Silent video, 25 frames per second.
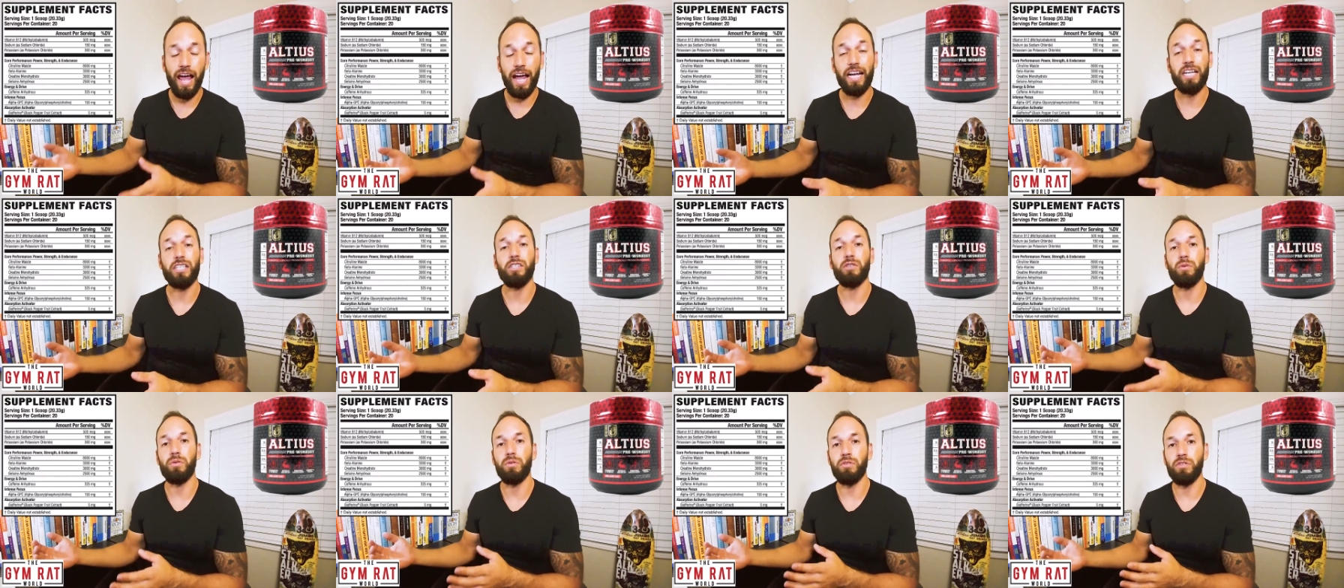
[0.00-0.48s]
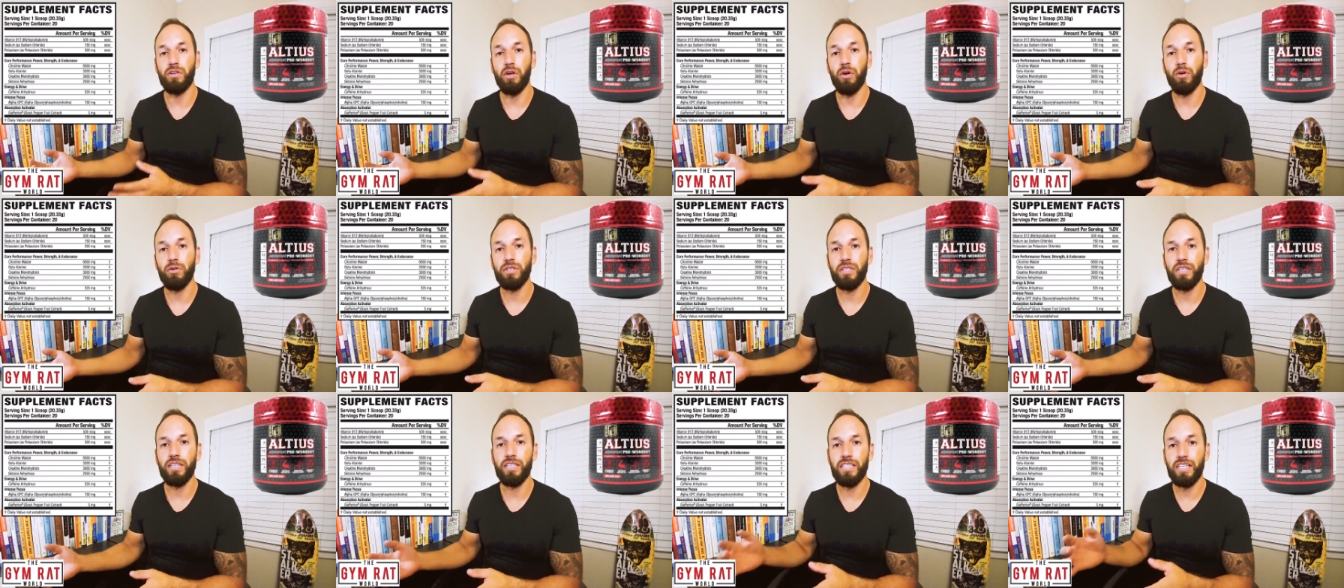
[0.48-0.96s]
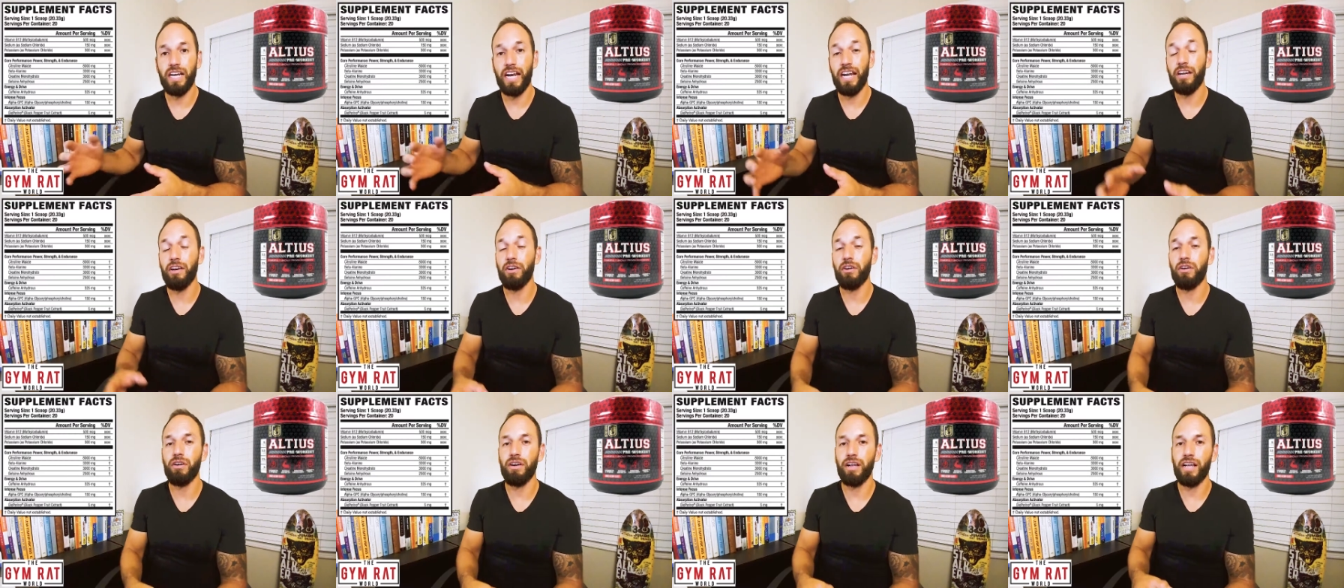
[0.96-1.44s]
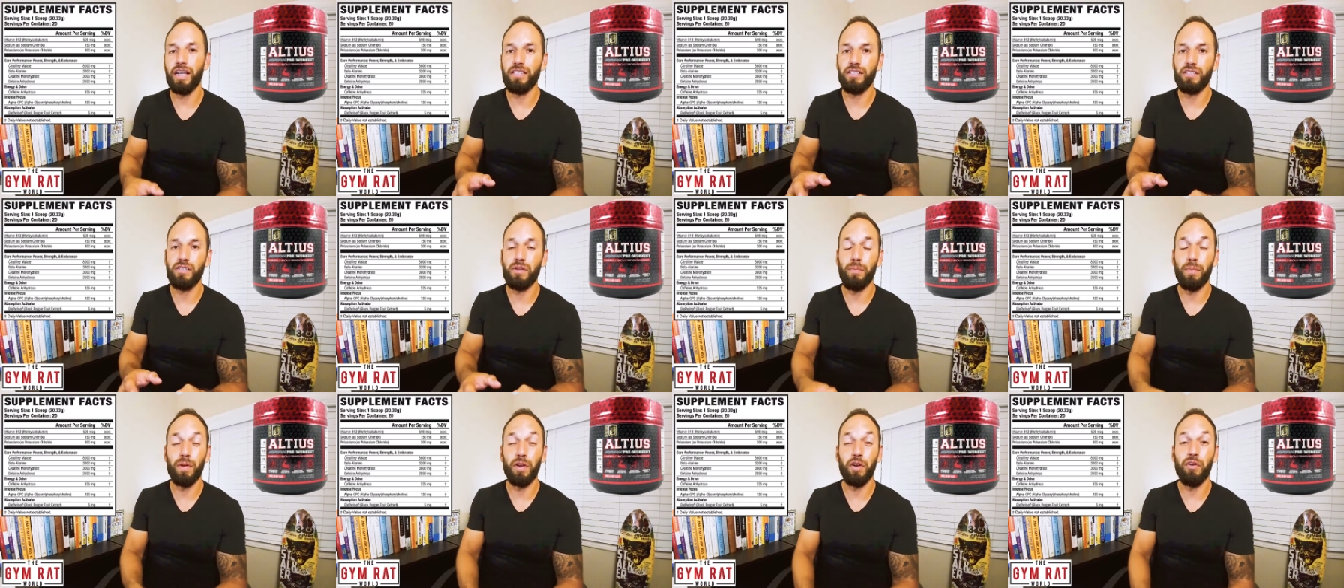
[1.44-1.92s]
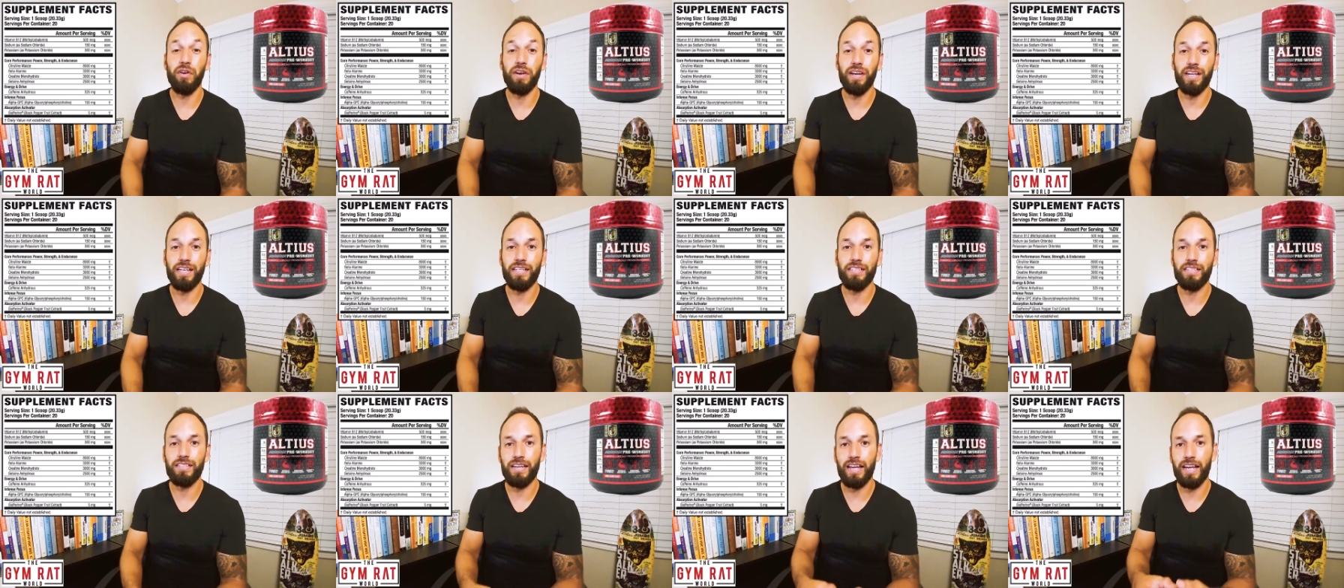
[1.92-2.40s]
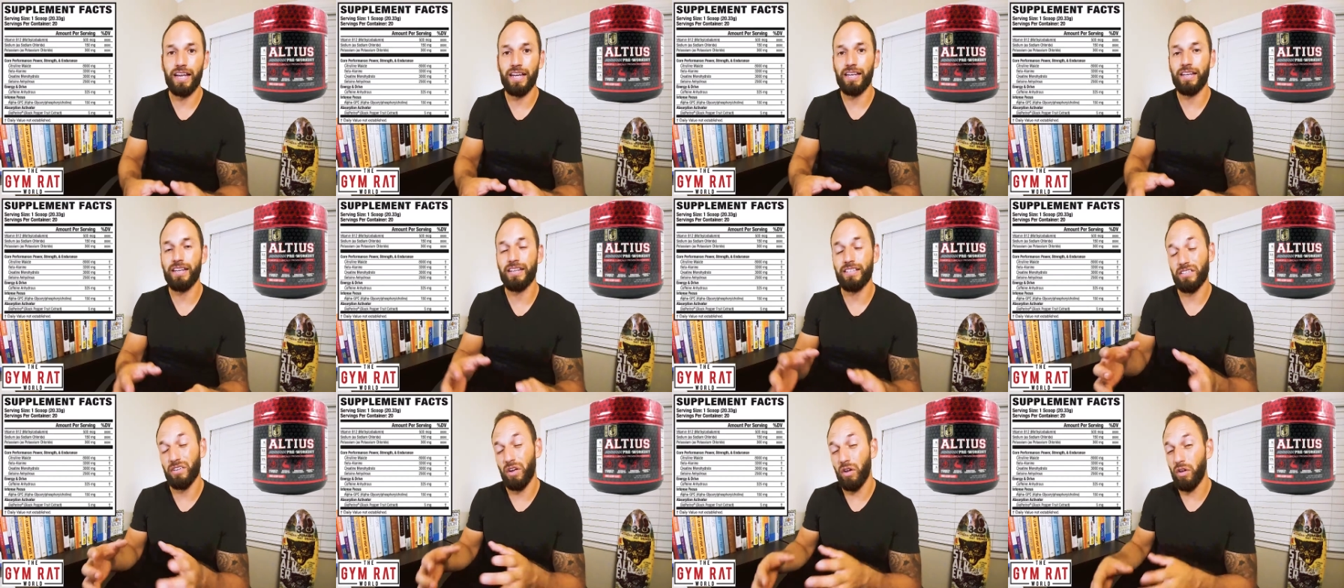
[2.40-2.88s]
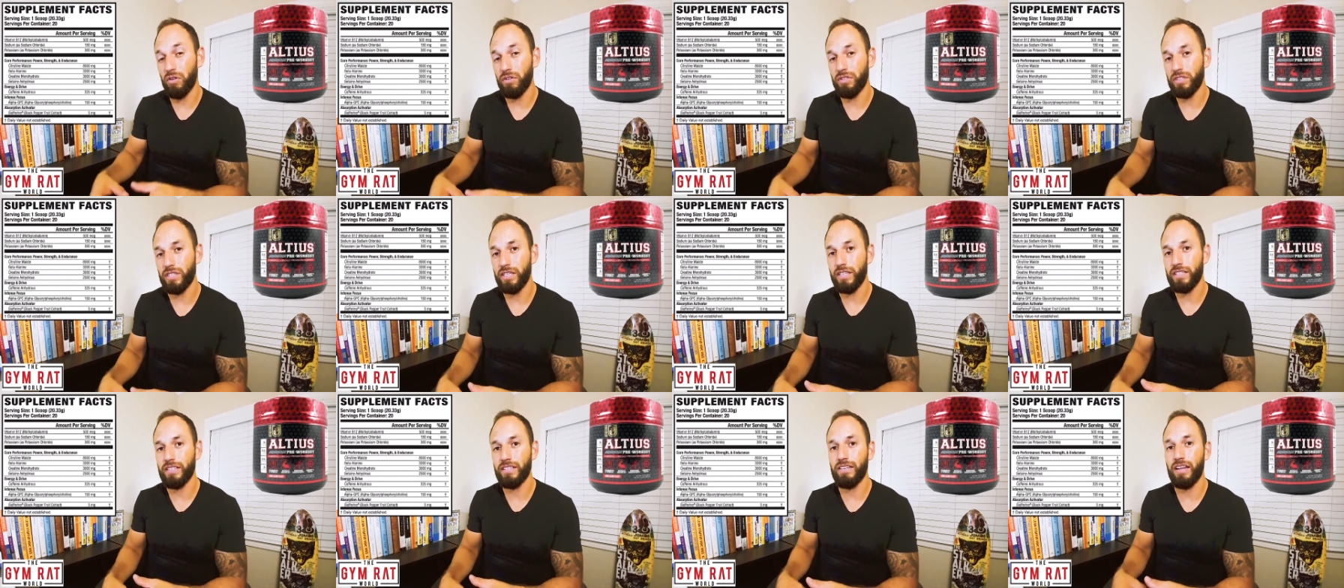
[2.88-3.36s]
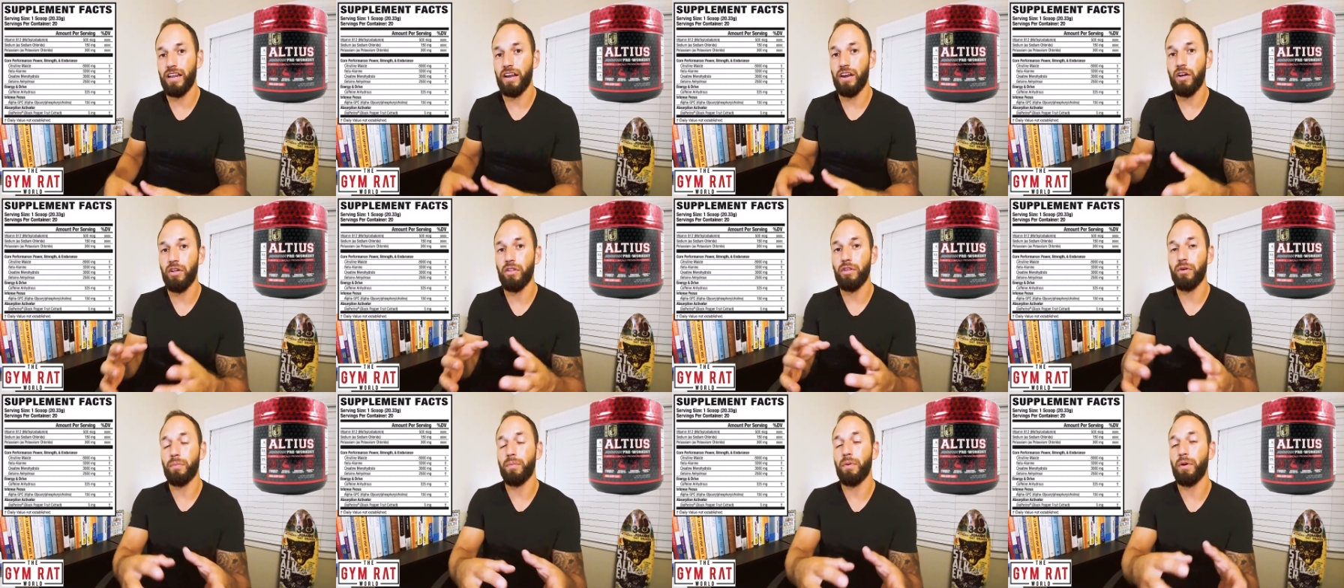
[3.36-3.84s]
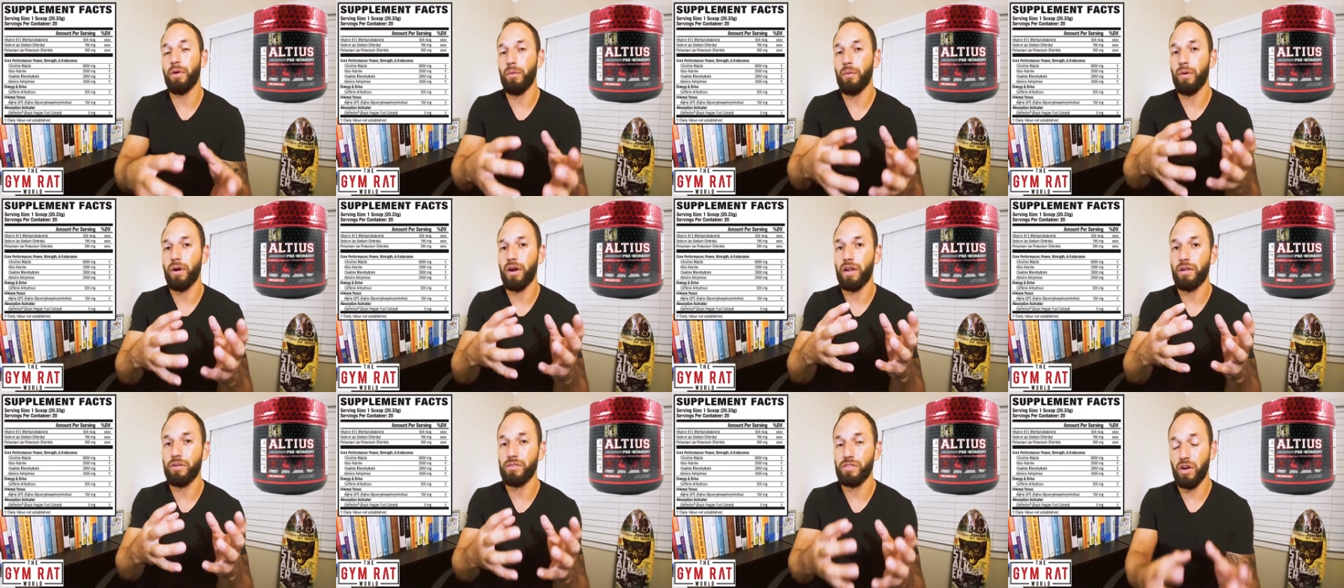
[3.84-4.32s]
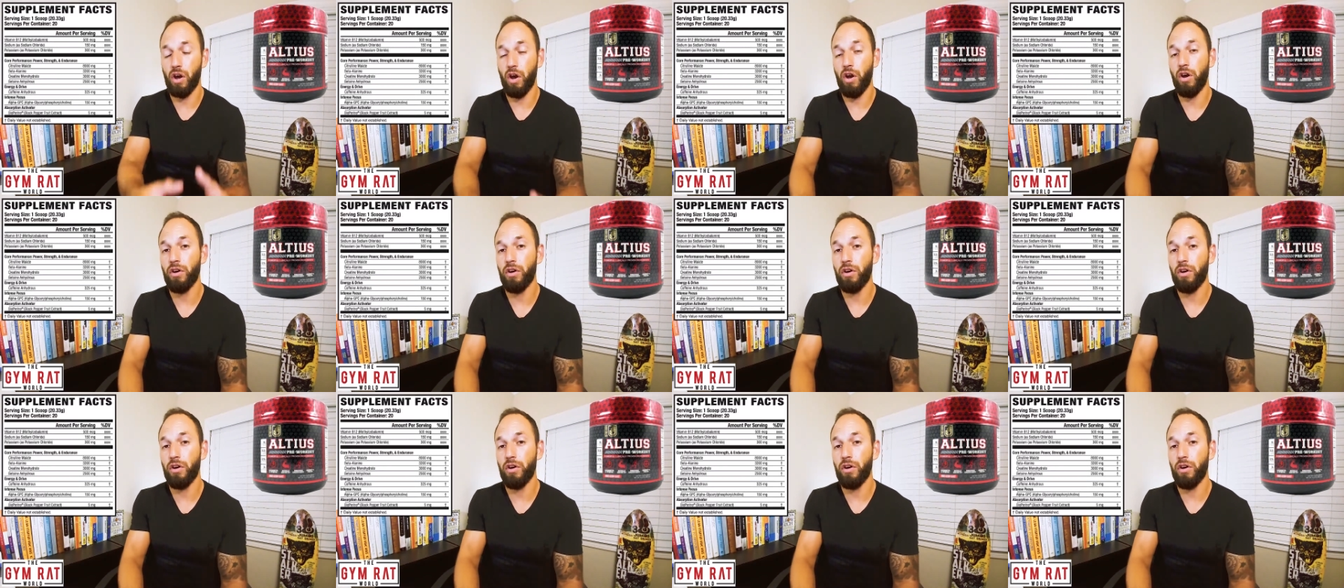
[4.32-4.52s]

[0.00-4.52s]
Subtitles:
actual dosage, and you're going to get some ingredients in this Altius that other pre-workouts